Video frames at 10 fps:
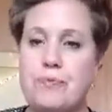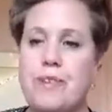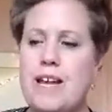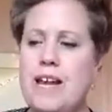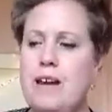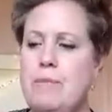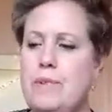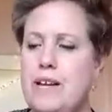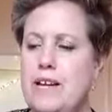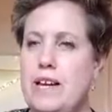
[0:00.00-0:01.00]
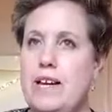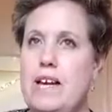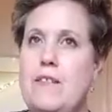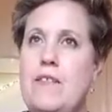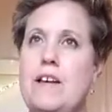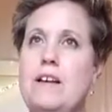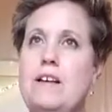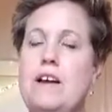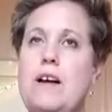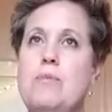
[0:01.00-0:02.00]
And I think,
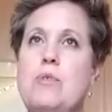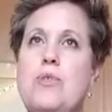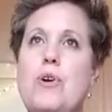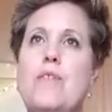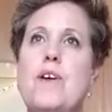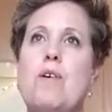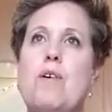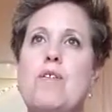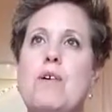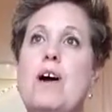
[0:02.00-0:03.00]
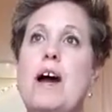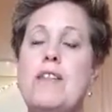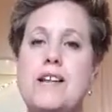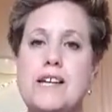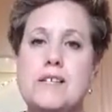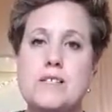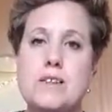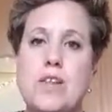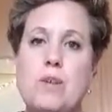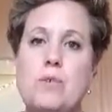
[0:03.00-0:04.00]
although there are other leaders though
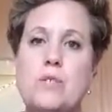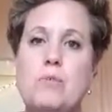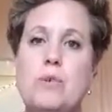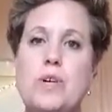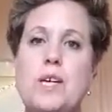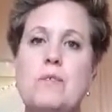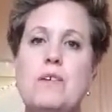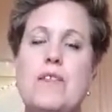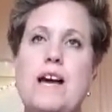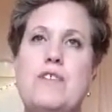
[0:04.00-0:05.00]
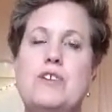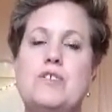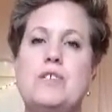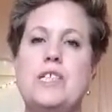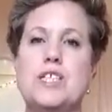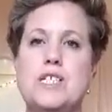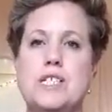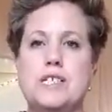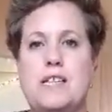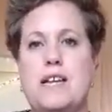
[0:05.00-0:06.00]
that are also working with other
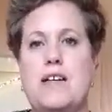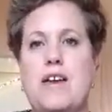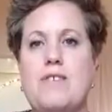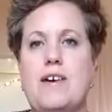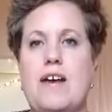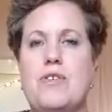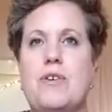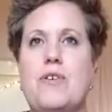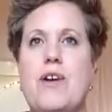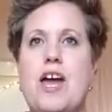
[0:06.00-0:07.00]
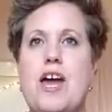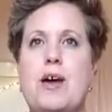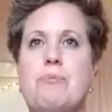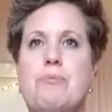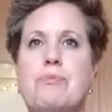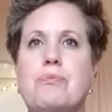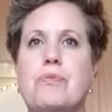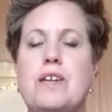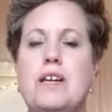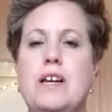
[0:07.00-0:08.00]
traditions that have other
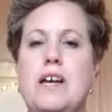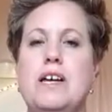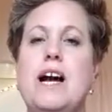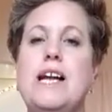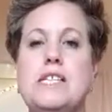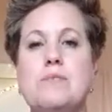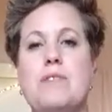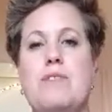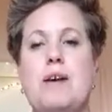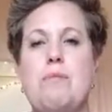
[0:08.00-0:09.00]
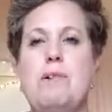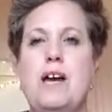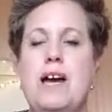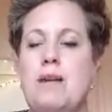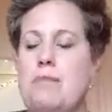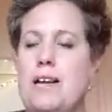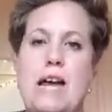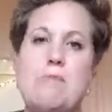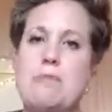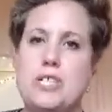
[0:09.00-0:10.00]
guides with them, like
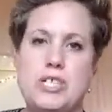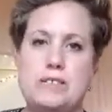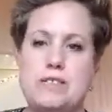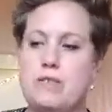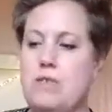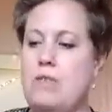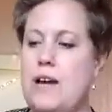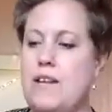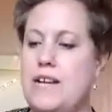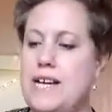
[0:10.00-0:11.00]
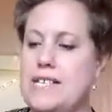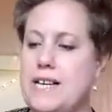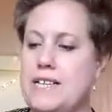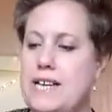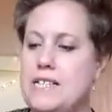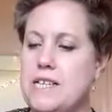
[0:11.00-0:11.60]
Aboriginals or other guides like that.